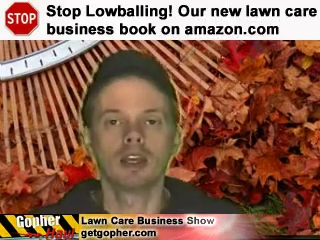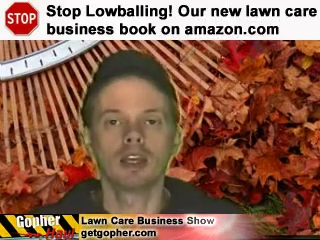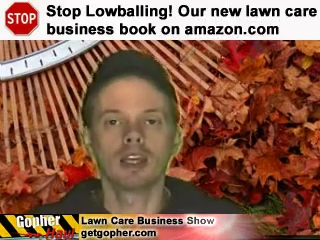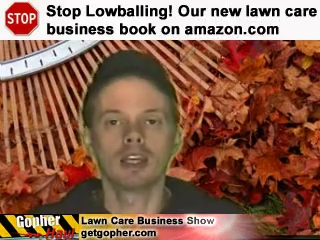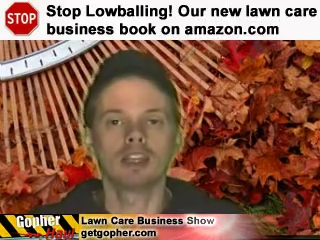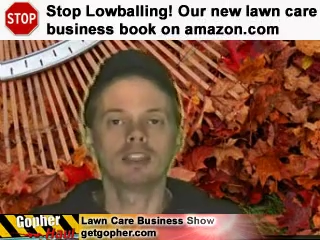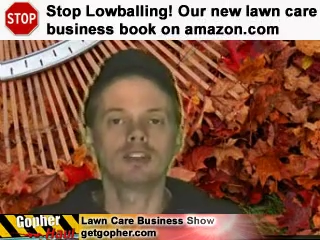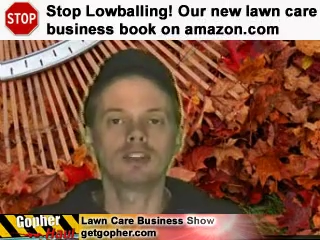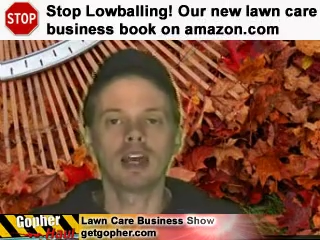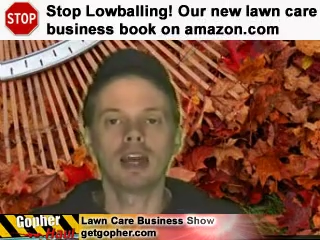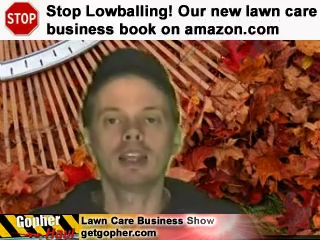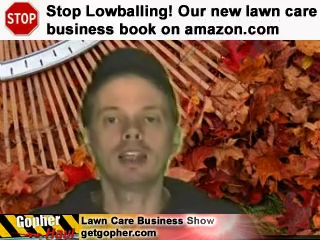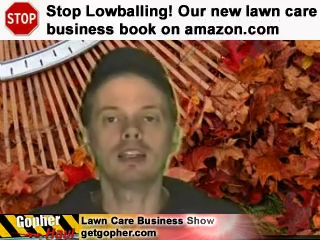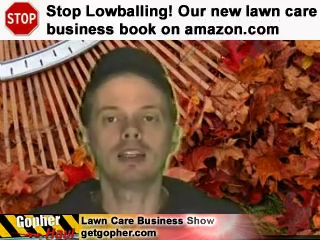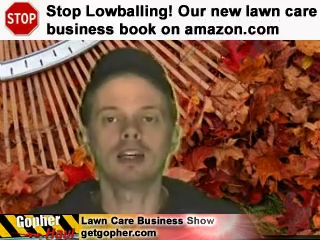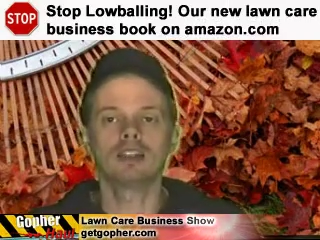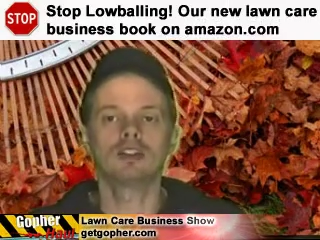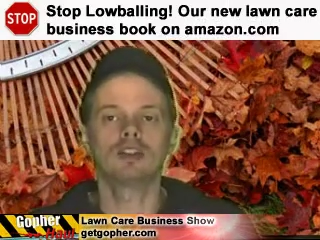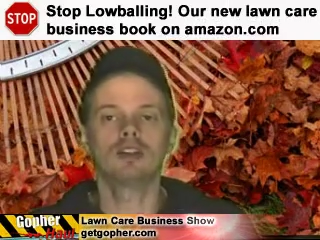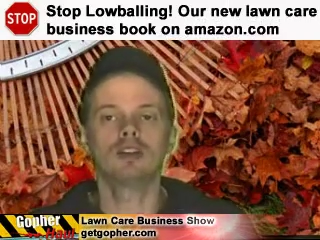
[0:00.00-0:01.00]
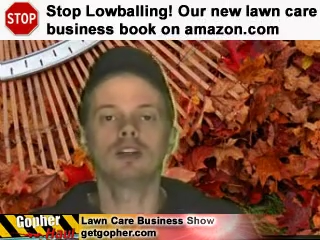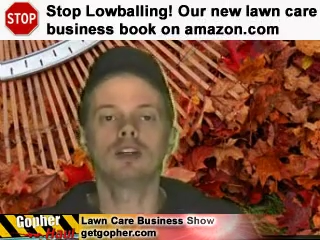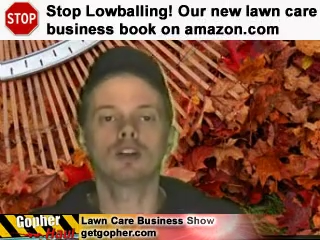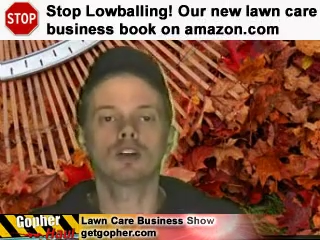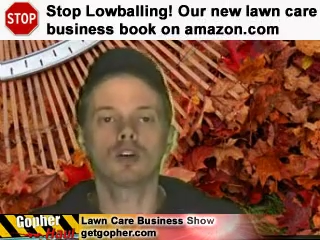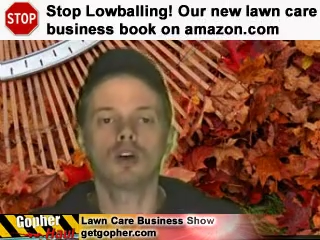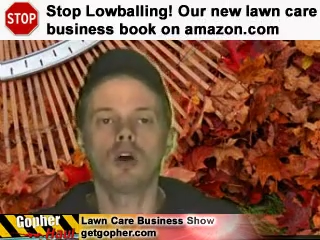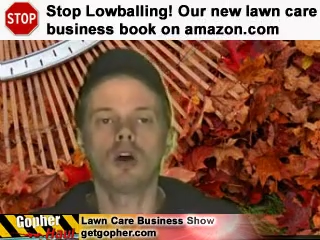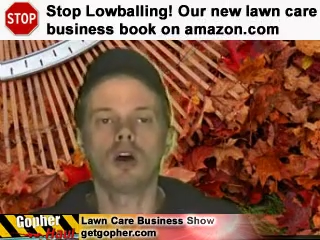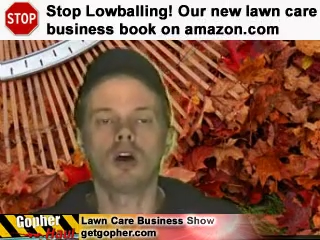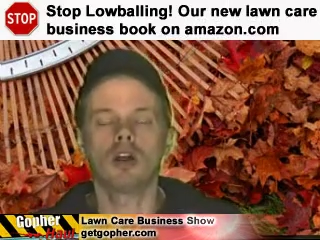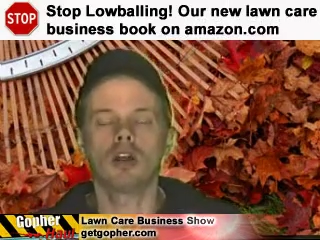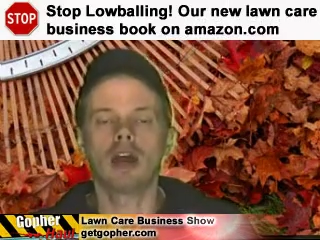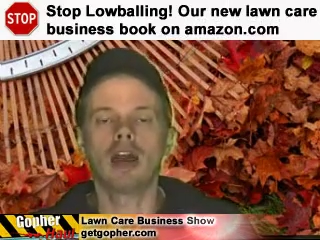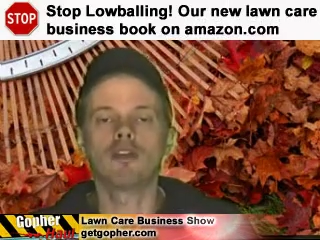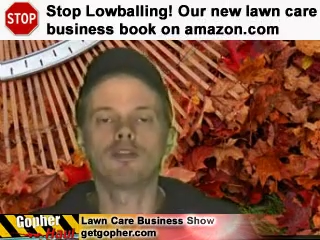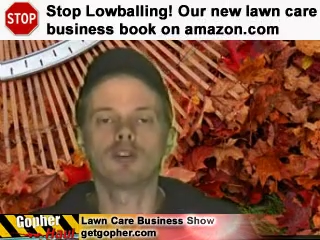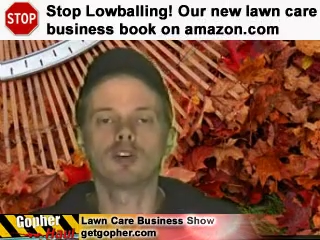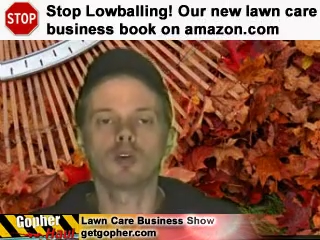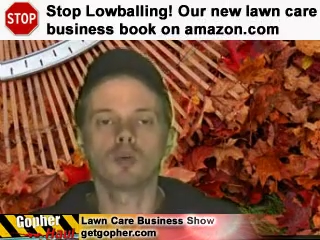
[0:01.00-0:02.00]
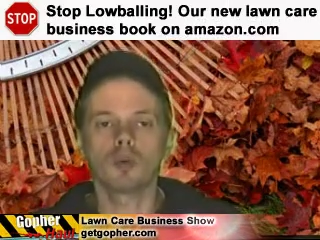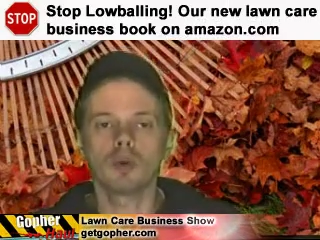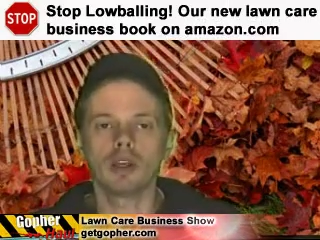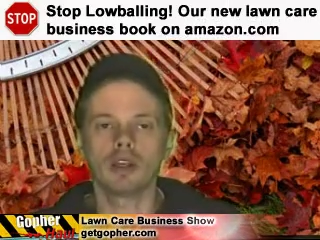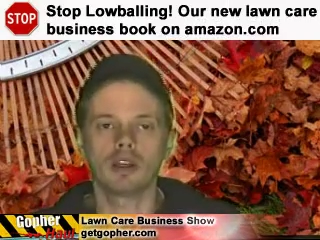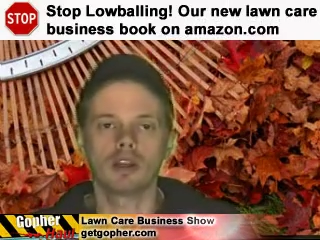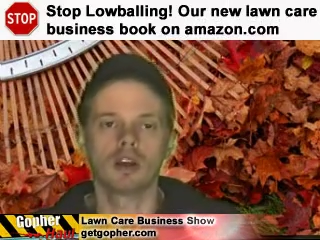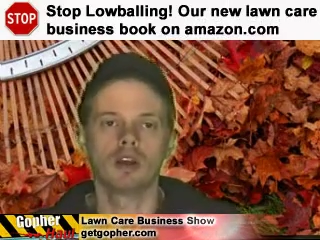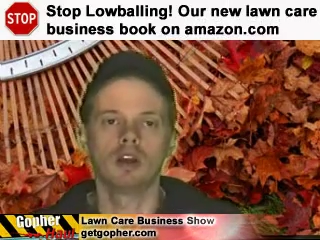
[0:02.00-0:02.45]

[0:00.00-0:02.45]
He said he doesn't need a call every week.